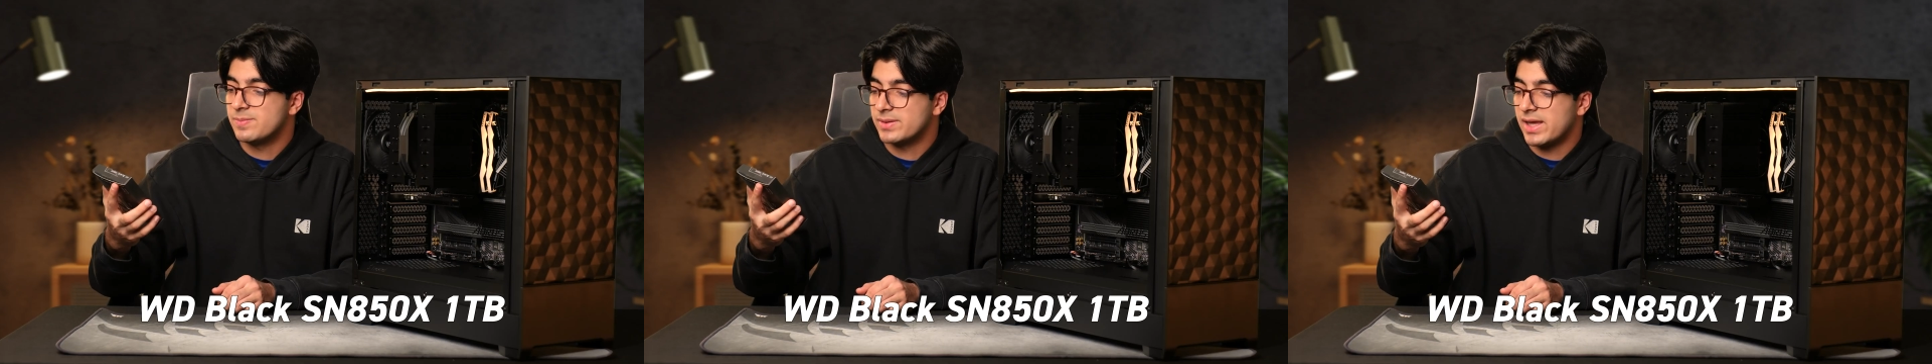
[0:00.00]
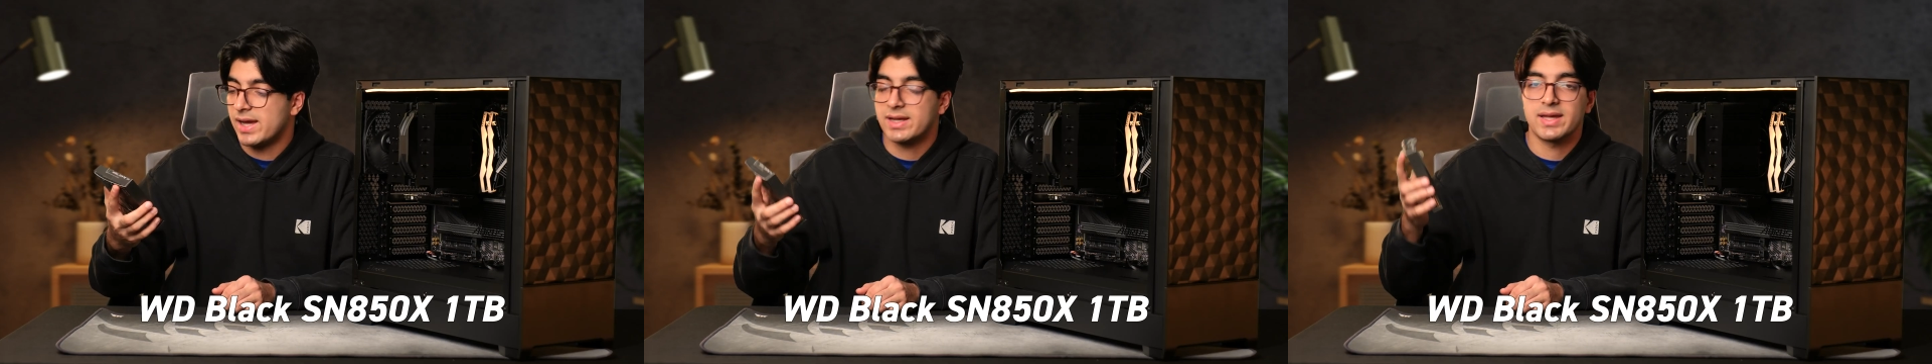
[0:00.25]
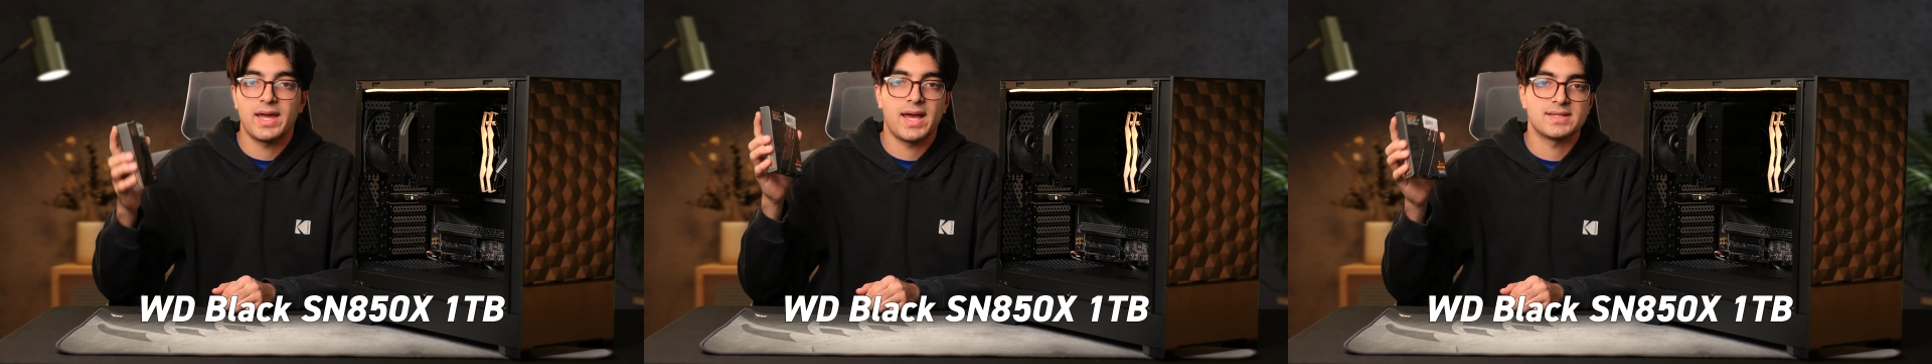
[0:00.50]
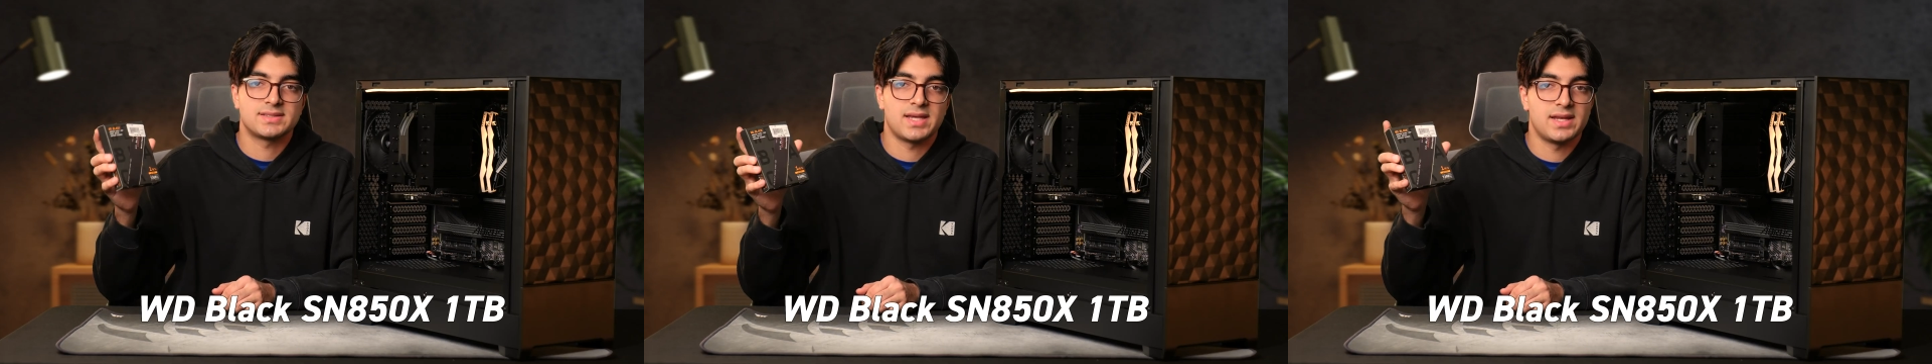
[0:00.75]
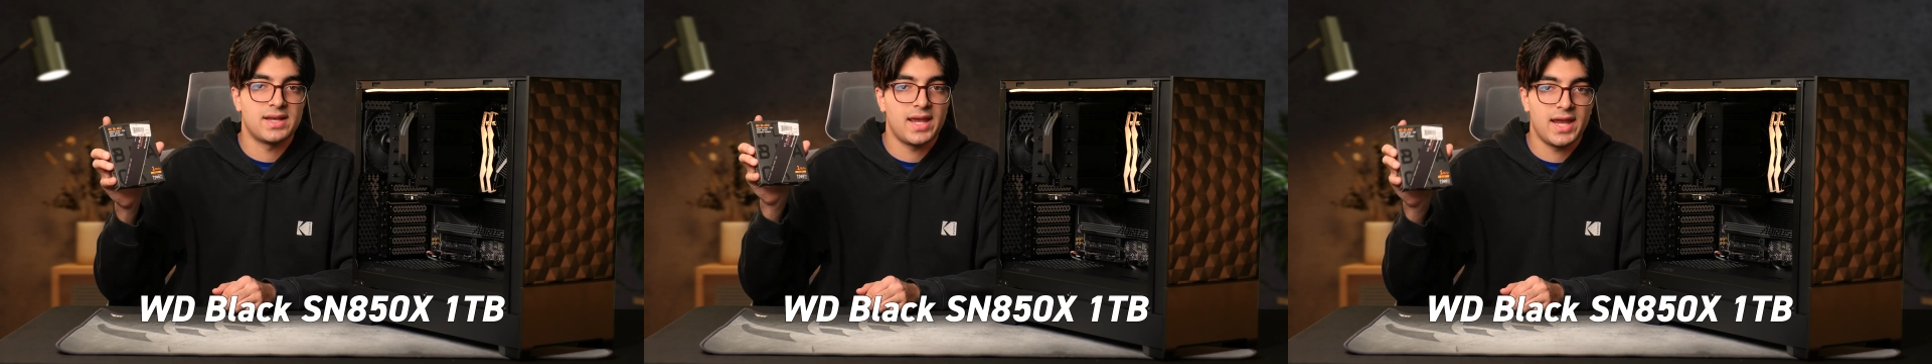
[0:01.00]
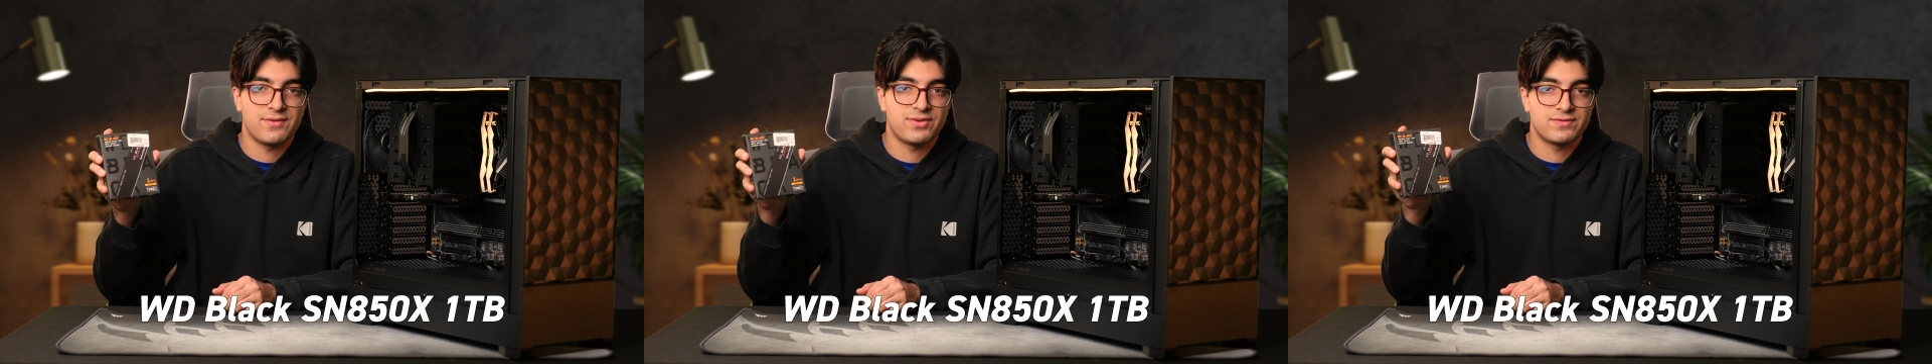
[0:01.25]
Black S N
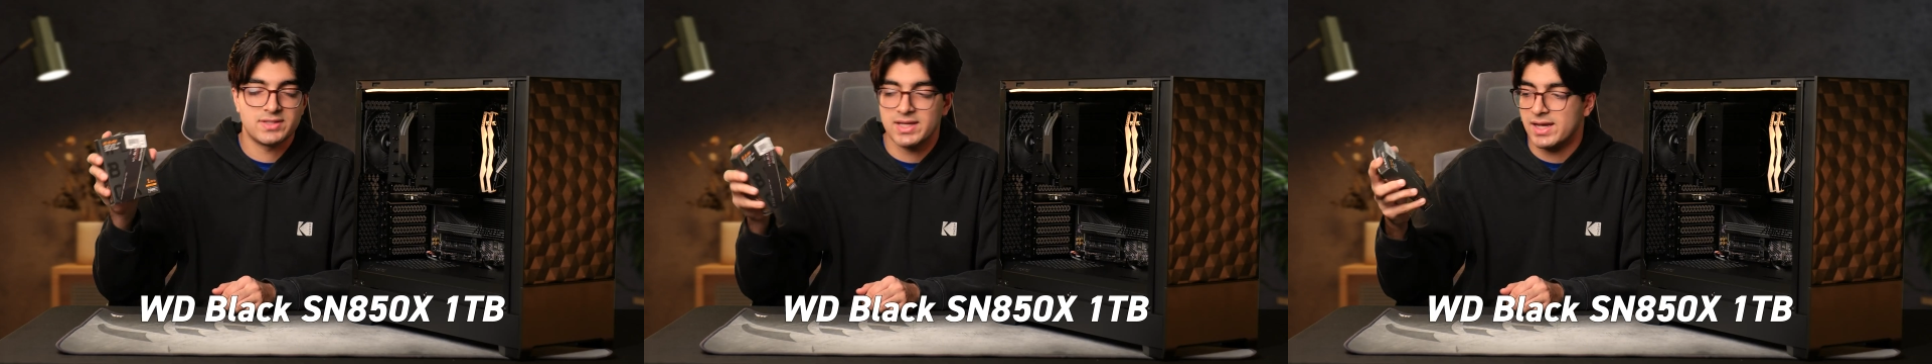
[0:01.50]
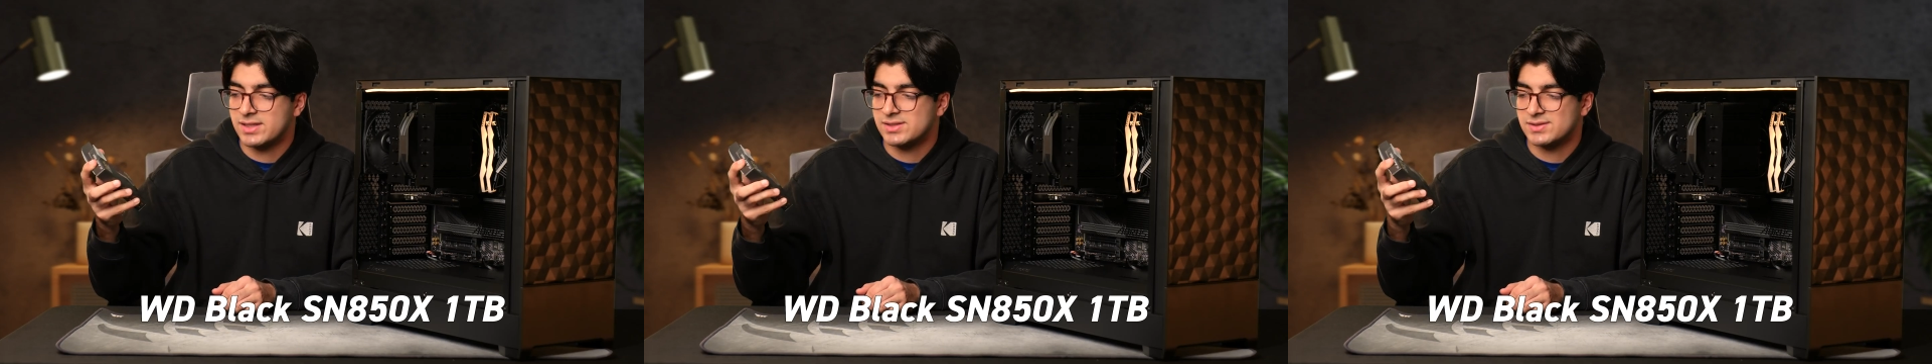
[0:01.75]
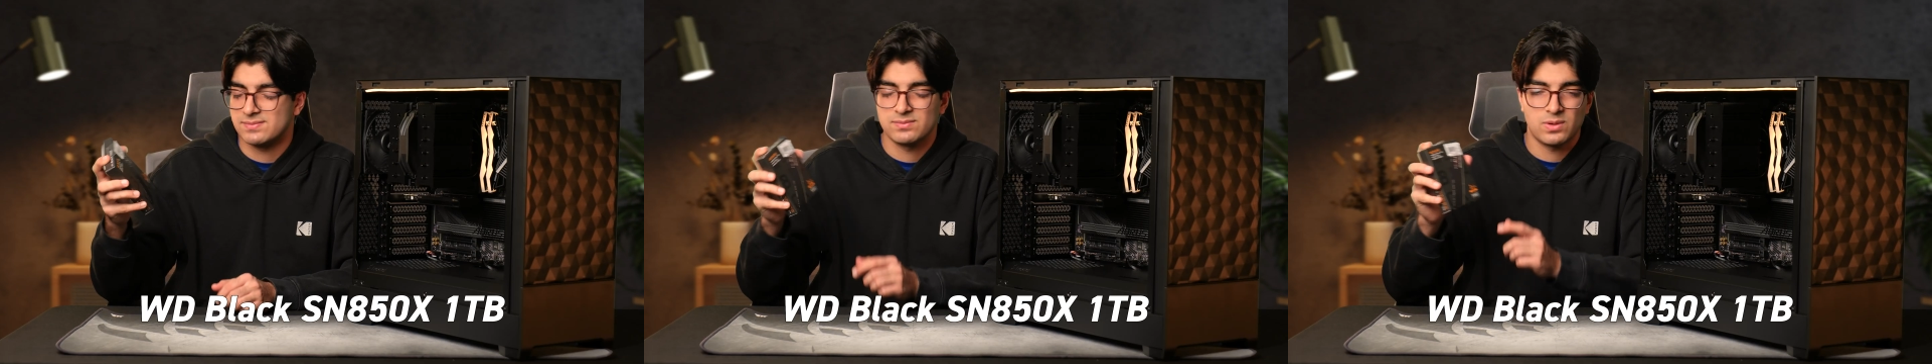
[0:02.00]
eight fifty X,